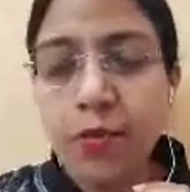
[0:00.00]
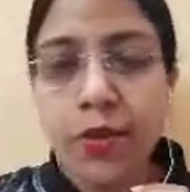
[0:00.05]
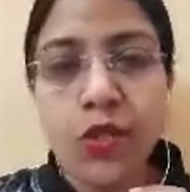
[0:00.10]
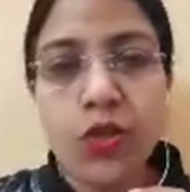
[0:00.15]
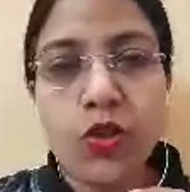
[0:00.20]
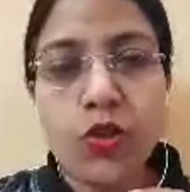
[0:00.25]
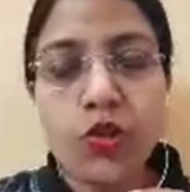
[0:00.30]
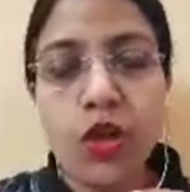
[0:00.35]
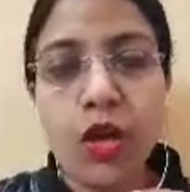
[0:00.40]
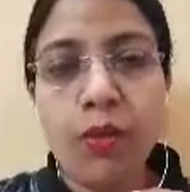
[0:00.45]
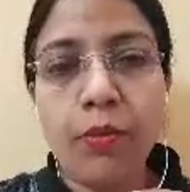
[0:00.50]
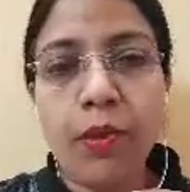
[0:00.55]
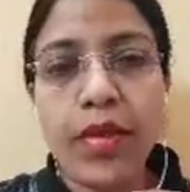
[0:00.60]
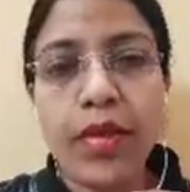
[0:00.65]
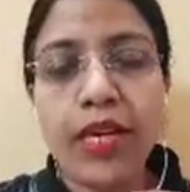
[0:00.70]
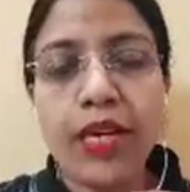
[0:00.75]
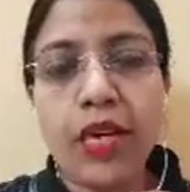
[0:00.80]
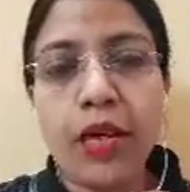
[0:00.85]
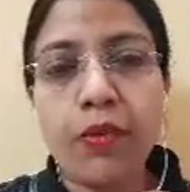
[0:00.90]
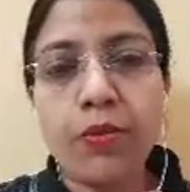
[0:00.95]
Sharma, he
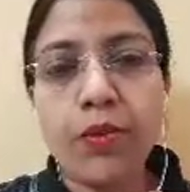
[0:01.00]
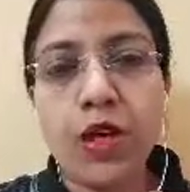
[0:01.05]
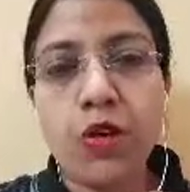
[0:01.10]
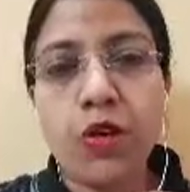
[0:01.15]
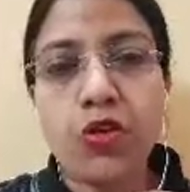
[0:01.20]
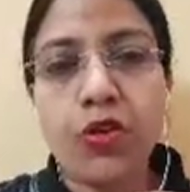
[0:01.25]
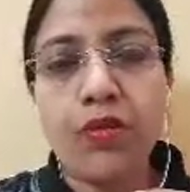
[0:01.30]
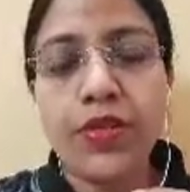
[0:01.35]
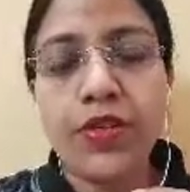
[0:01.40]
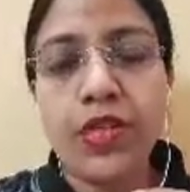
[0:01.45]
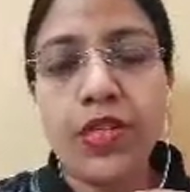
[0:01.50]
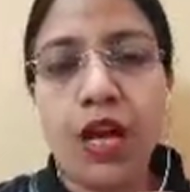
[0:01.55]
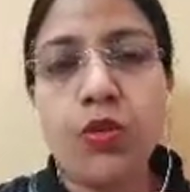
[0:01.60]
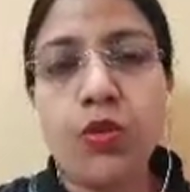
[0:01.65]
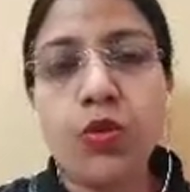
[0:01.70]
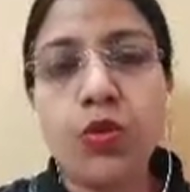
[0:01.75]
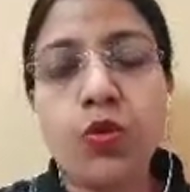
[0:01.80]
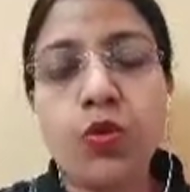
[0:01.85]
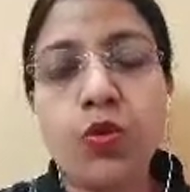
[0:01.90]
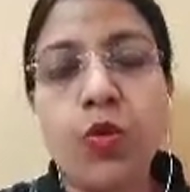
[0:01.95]
comes out of his house,
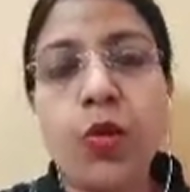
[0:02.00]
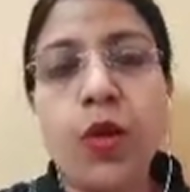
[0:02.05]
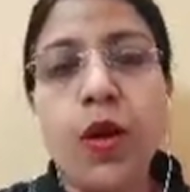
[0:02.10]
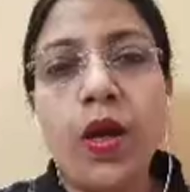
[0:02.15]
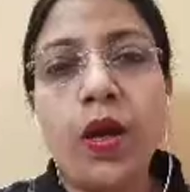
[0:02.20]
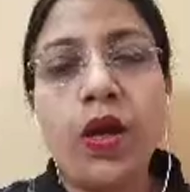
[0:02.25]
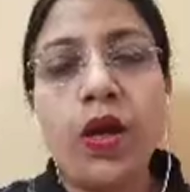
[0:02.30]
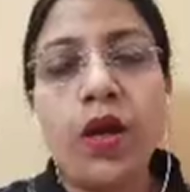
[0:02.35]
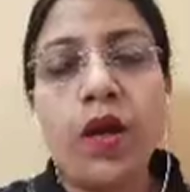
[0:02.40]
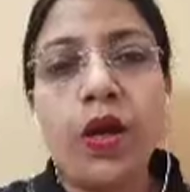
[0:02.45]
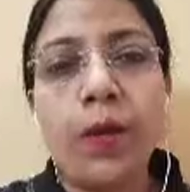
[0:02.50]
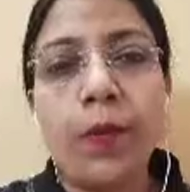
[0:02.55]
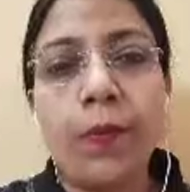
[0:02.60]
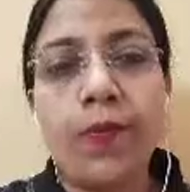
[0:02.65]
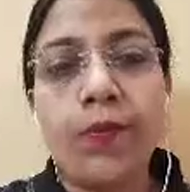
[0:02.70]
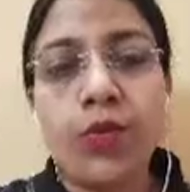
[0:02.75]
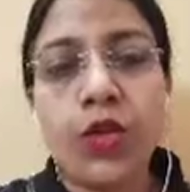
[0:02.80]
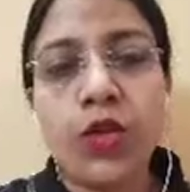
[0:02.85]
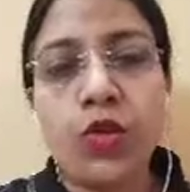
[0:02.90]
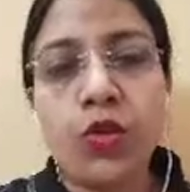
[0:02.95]
so
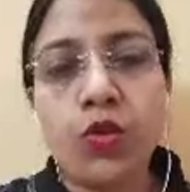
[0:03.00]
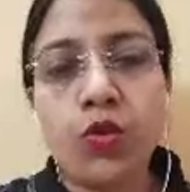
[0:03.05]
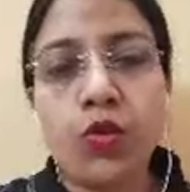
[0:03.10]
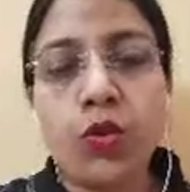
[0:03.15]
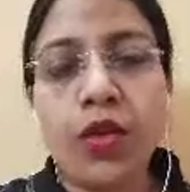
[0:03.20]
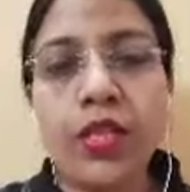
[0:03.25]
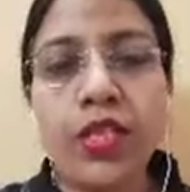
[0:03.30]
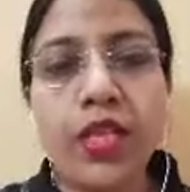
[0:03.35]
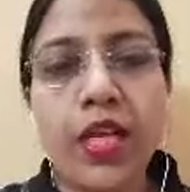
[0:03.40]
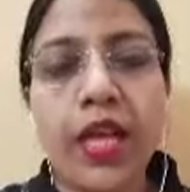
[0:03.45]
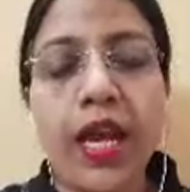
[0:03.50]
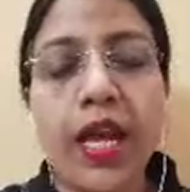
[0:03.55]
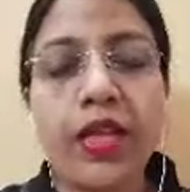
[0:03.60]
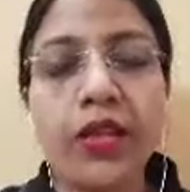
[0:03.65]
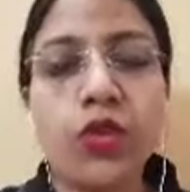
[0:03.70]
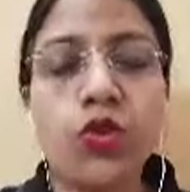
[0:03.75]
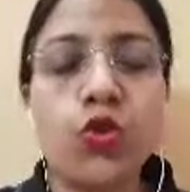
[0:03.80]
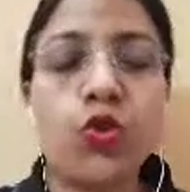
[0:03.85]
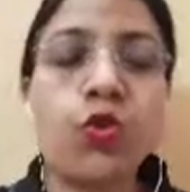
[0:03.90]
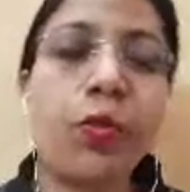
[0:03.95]
Sohan Singh and the two
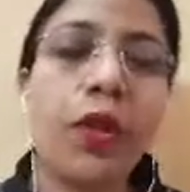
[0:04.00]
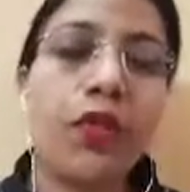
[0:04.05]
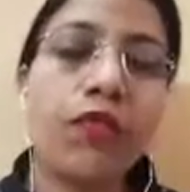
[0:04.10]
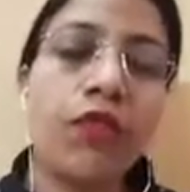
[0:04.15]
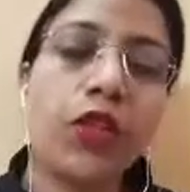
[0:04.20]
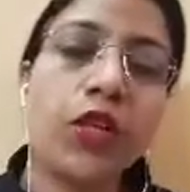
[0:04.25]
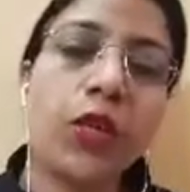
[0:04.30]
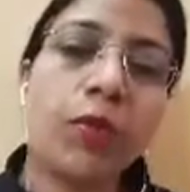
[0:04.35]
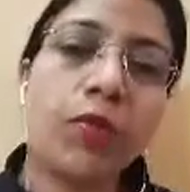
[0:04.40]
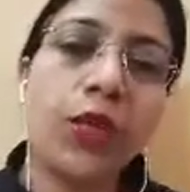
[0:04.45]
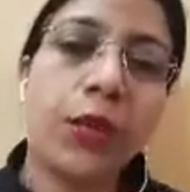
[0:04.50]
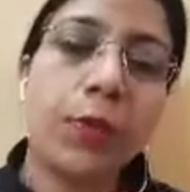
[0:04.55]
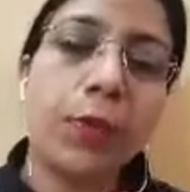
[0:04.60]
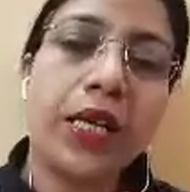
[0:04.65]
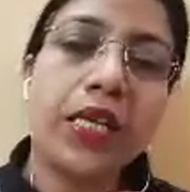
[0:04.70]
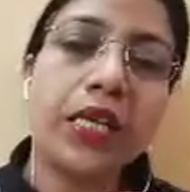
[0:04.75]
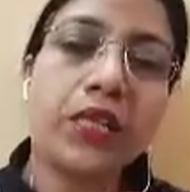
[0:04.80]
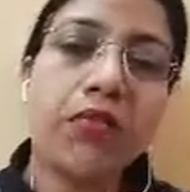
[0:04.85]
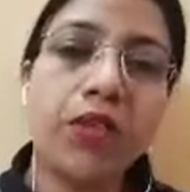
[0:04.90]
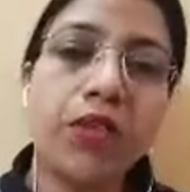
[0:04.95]
men with him, they beat him
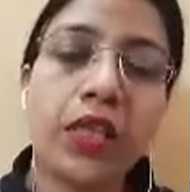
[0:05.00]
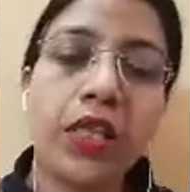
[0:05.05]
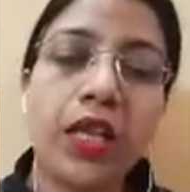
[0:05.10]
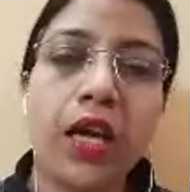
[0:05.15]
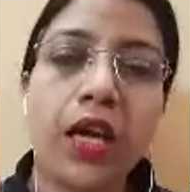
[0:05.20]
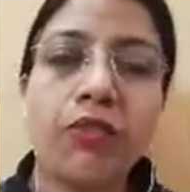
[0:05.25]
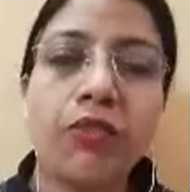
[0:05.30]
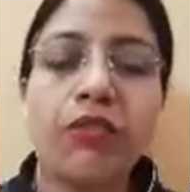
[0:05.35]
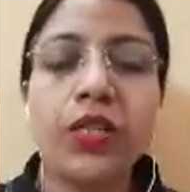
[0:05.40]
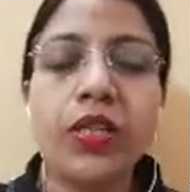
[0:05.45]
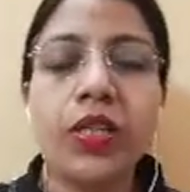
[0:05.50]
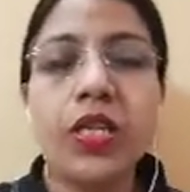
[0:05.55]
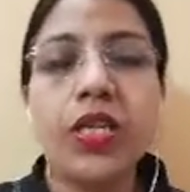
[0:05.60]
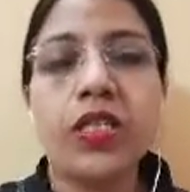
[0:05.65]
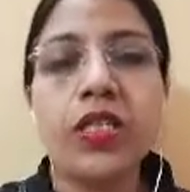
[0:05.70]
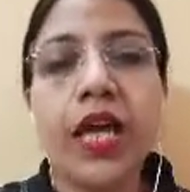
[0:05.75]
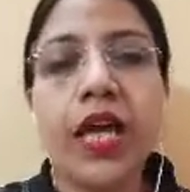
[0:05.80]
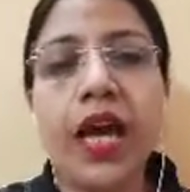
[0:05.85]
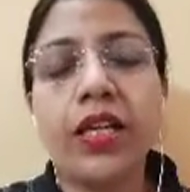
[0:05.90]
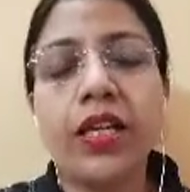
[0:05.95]
with lathis and
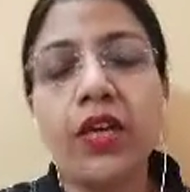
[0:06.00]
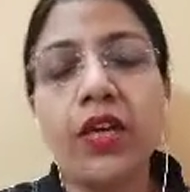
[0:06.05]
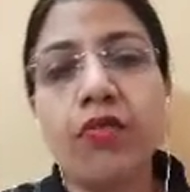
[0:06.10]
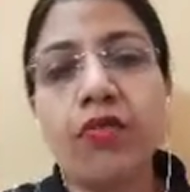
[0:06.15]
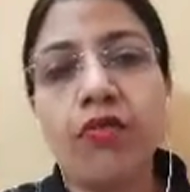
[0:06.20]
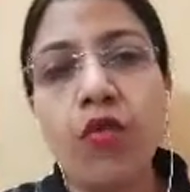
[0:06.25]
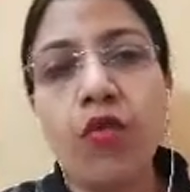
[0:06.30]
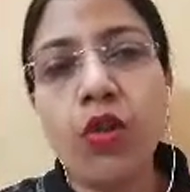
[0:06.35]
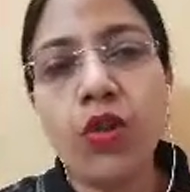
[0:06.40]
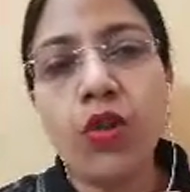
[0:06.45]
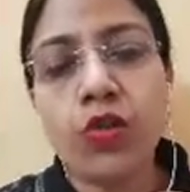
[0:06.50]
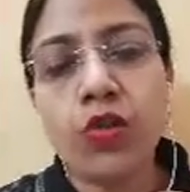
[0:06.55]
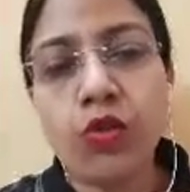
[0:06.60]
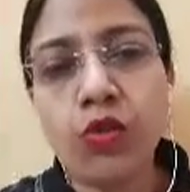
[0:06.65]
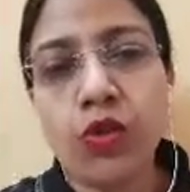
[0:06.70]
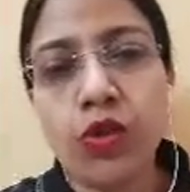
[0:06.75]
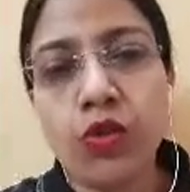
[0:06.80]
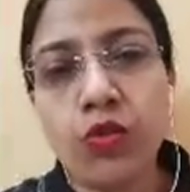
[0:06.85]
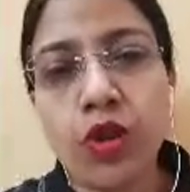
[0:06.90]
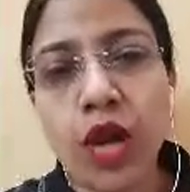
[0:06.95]
he falls on the
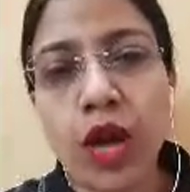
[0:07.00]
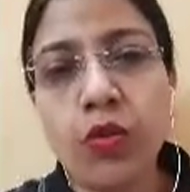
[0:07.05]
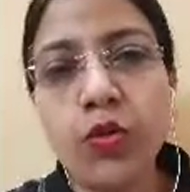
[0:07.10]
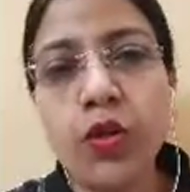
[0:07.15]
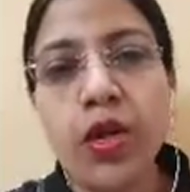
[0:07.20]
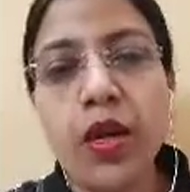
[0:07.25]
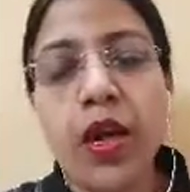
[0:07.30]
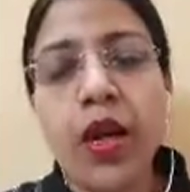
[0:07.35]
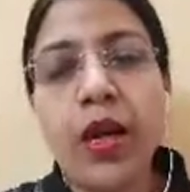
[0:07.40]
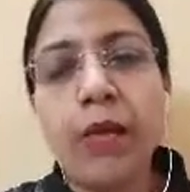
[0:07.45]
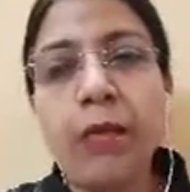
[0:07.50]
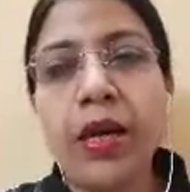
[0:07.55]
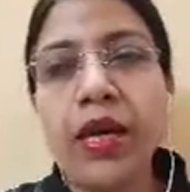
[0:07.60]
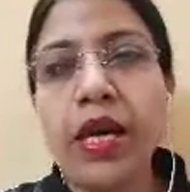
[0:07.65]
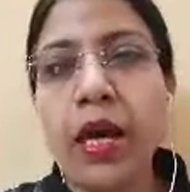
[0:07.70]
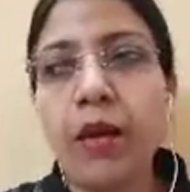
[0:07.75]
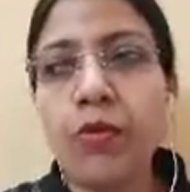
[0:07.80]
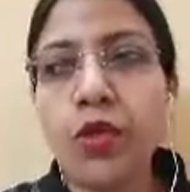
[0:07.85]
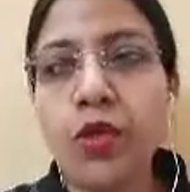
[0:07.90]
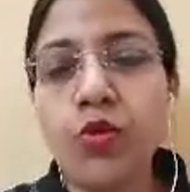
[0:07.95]
ground, becomes
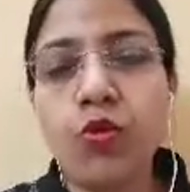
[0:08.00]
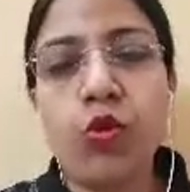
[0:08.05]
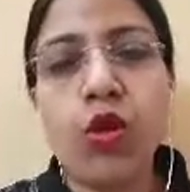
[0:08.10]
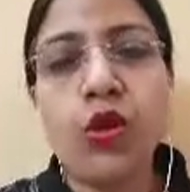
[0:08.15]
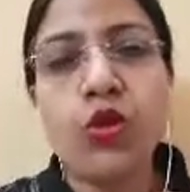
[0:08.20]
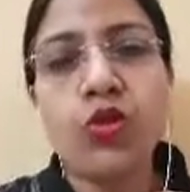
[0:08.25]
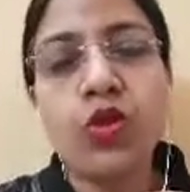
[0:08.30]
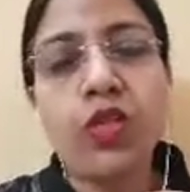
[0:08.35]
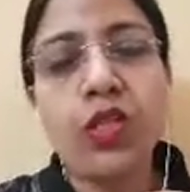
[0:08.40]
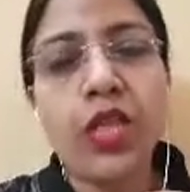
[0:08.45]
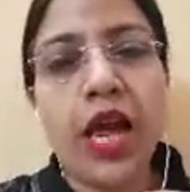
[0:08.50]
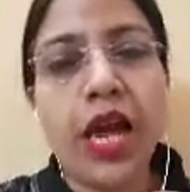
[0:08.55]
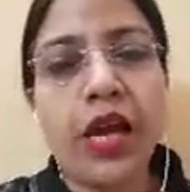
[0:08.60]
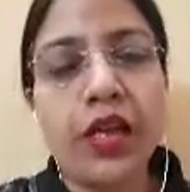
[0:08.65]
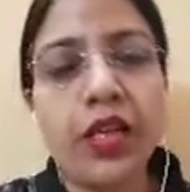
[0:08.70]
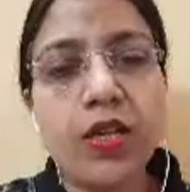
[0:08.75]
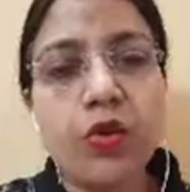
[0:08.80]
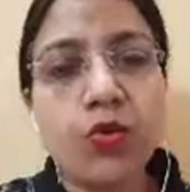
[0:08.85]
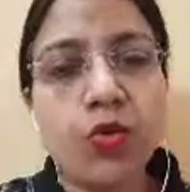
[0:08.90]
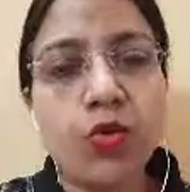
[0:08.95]
unconscious, and he is
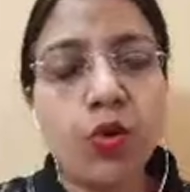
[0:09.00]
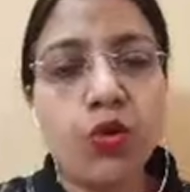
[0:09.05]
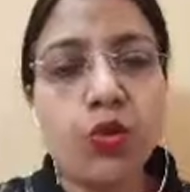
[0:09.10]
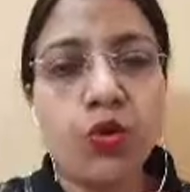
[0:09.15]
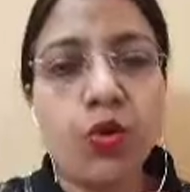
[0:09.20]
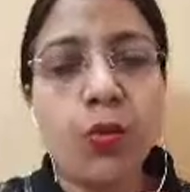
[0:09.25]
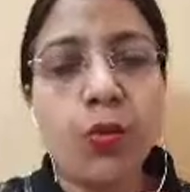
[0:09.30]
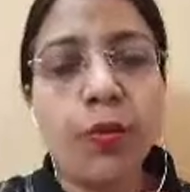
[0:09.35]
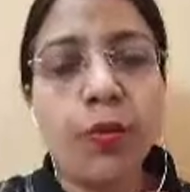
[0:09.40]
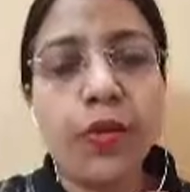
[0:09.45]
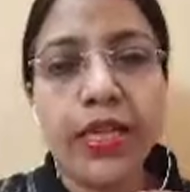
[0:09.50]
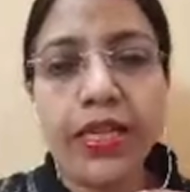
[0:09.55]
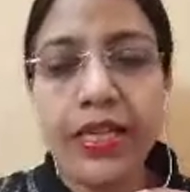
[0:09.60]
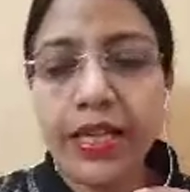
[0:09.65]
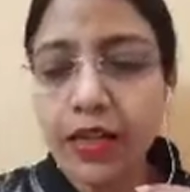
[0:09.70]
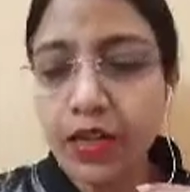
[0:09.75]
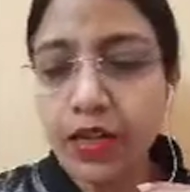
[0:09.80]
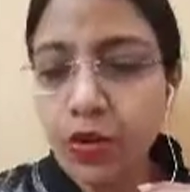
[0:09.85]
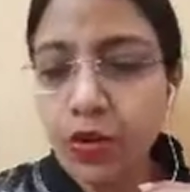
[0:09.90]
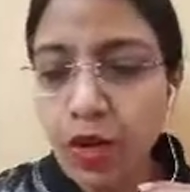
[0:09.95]
also bleeding a lot.